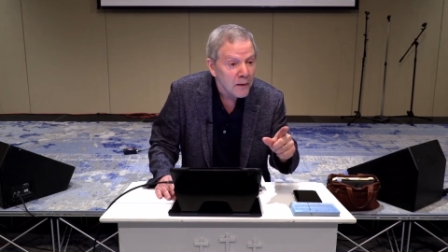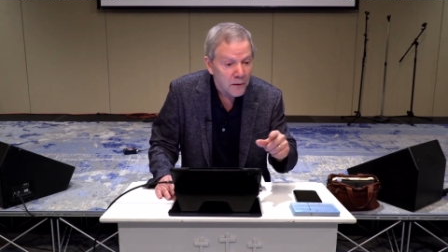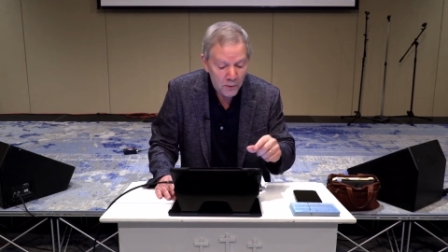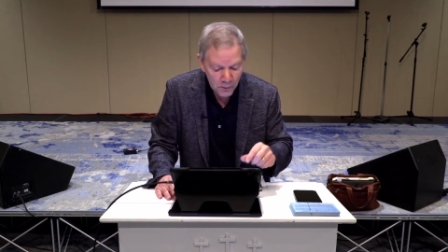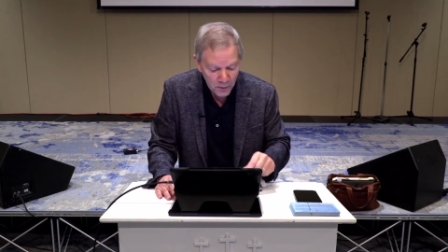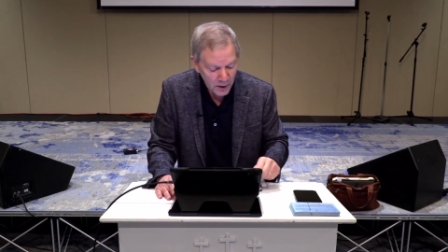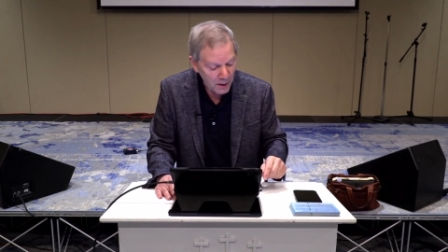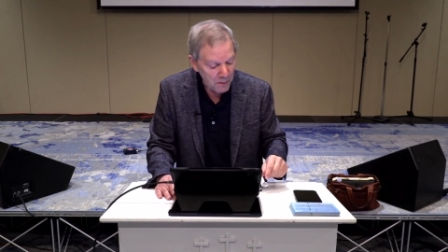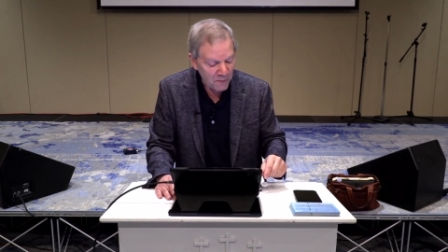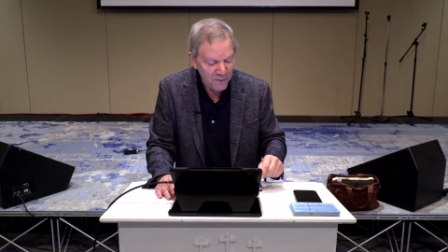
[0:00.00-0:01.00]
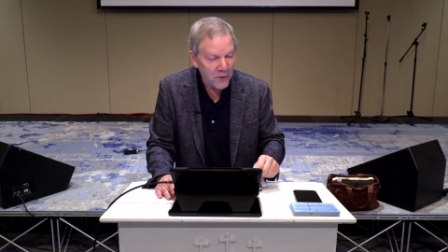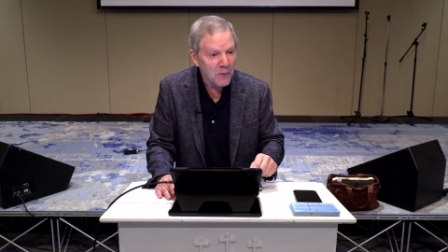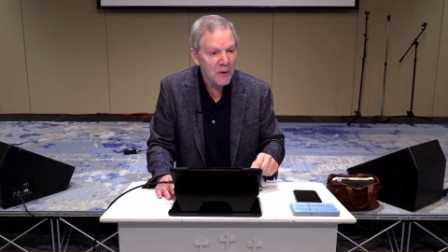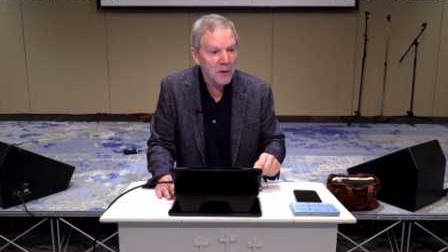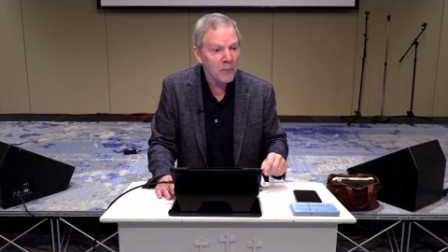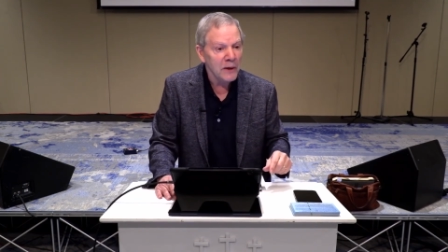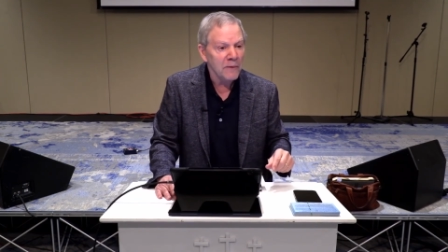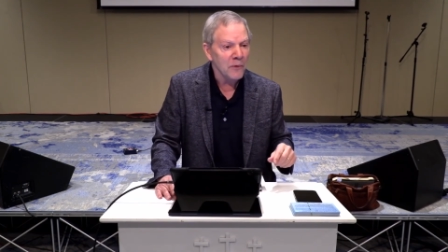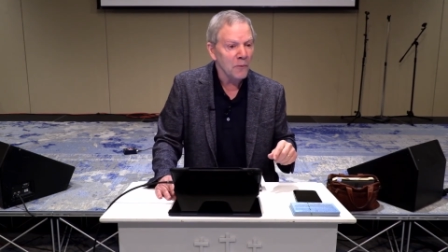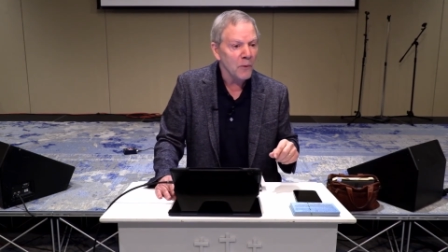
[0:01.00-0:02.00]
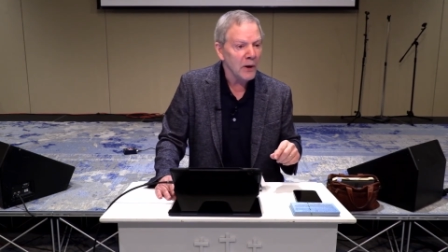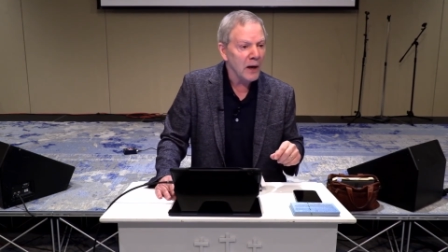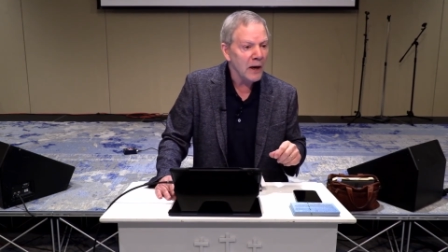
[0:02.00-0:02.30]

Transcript: So I'm a very big believer in what I